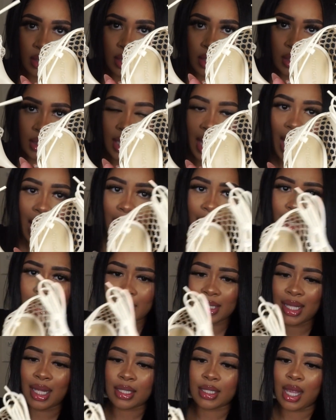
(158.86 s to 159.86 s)

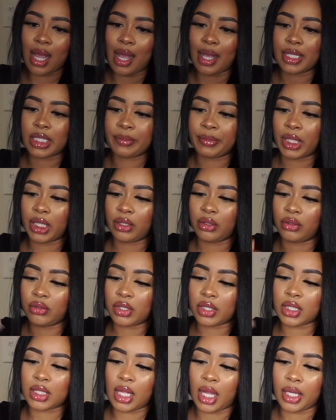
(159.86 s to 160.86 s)
ties, not ties, but you
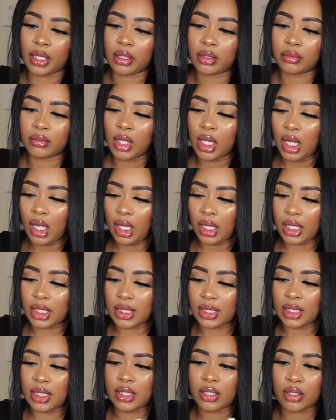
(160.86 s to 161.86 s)
just like,
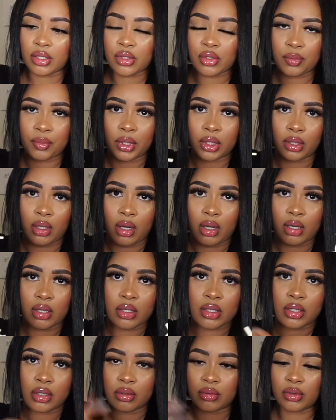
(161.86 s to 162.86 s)
because these are super long,
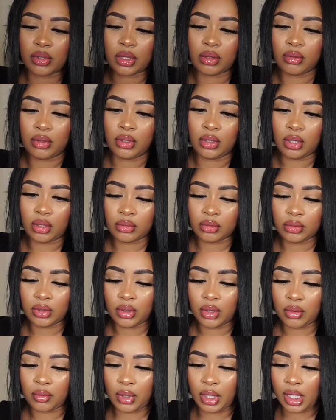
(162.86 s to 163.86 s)
so you know you
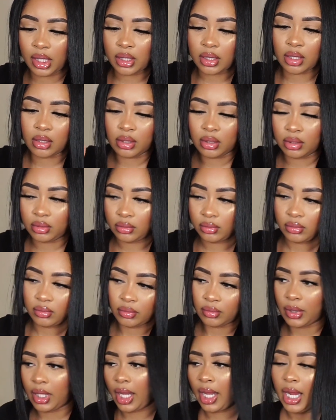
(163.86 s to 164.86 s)
don't want it to
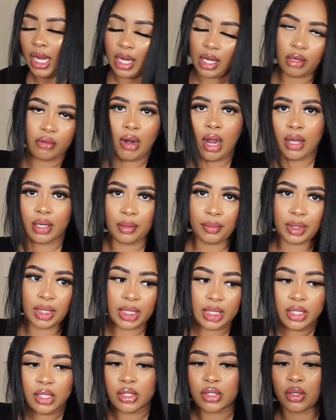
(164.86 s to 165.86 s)
hang around a
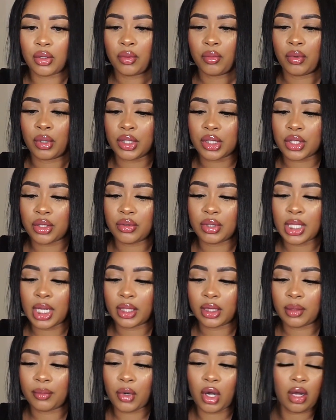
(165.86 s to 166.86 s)
place. So once you
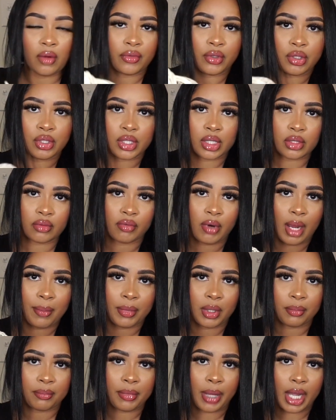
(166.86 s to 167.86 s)
take them off, you just wrap
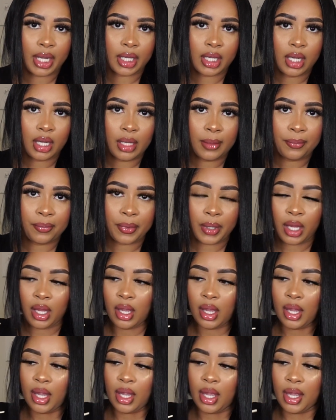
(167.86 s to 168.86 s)
them back up
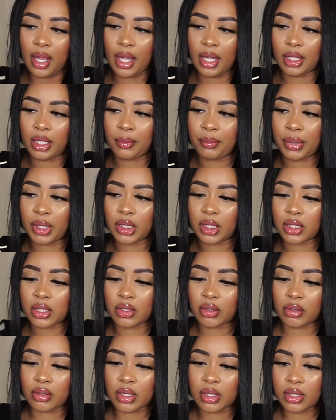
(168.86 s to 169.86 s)
and then put this
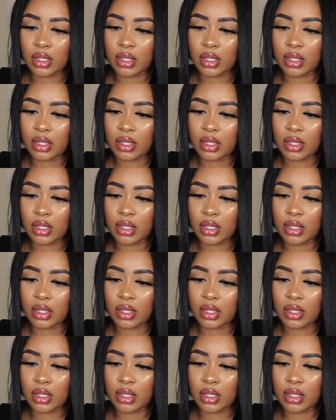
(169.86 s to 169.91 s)
little